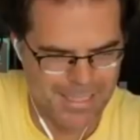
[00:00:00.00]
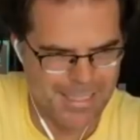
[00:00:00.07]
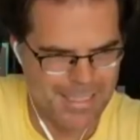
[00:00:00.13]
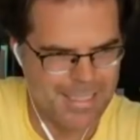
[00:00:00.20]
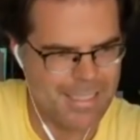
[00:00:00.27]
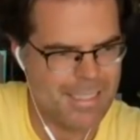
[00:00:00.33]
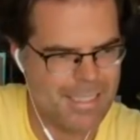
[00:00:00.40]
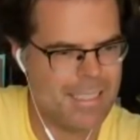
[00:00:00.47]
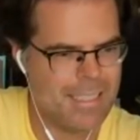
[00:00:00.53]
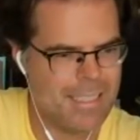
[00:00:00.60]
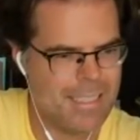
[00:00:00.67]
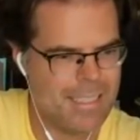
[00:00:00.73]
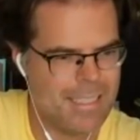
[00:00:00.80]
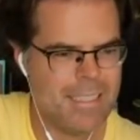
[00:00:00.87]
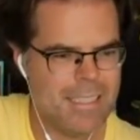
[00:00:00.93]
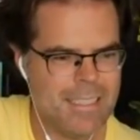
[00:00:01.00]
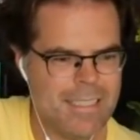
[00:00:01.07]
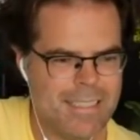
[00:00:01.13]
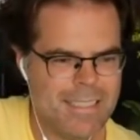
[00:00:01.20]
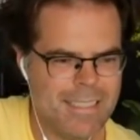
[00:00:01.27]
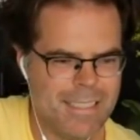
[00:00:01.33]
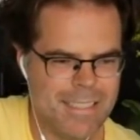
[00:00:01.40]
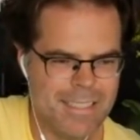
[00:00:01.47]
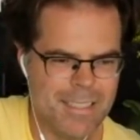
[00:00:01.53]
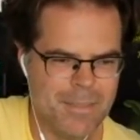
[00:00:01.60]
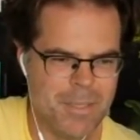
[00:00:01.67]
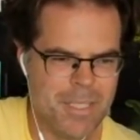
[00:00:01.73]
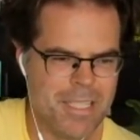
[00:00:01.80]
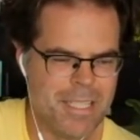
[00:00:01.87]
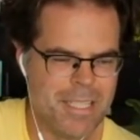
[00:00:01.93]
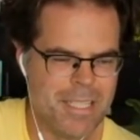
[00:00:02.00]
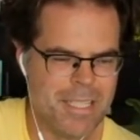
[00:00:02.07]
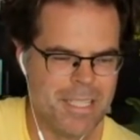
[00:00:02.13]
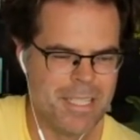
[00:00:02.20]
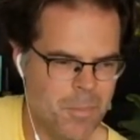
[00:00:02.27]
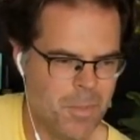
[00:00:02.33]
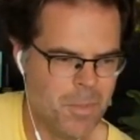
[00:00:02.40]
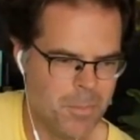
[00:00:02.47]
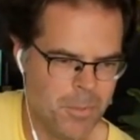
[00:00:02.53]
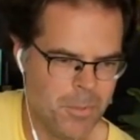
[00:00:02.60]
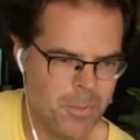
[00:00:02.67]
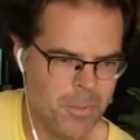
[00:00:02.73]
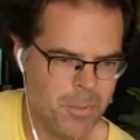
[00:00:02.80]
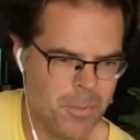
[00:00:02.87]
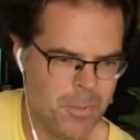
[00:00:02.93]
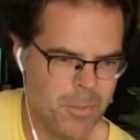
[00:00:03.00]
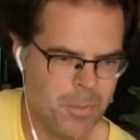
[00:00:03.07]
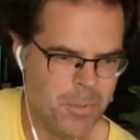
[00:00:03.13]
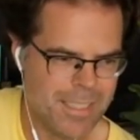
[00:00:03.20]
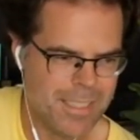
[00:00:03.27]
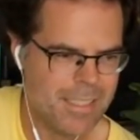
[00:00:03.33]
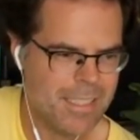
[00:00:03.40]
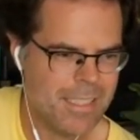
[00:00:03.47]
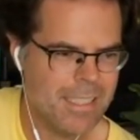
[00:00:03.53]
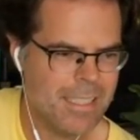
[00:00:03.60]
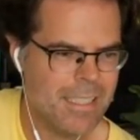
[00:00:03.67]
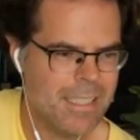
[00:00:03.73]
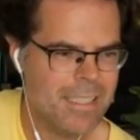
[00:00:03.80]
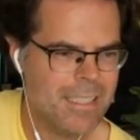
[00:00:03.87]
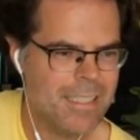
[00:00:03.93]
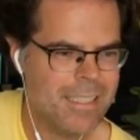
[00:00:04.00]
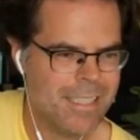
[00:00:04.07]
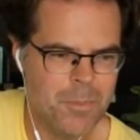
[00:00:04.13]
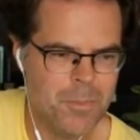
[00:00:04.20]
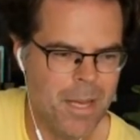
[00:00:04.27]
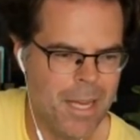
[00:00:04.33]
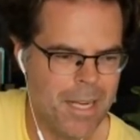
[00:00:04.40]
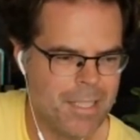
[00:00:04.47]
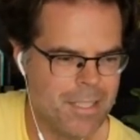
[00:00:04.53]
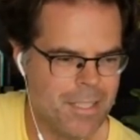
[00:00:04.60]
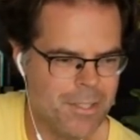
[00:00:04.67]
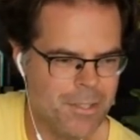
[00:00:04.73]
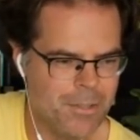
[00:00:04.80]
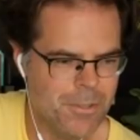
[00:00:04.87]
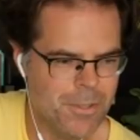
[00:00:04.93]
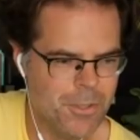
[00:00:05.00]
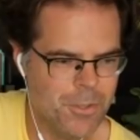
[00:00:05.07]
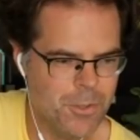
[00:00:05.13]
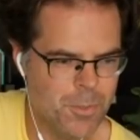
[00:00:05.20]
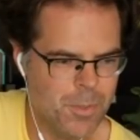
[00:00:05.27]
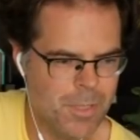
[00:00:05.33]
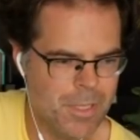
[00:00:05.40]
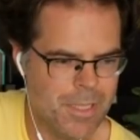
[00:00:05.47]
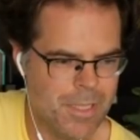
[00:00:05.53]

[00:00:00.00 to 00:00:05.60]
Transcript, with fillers: Uh, let me see how many people are. Actually, go back to YouTube.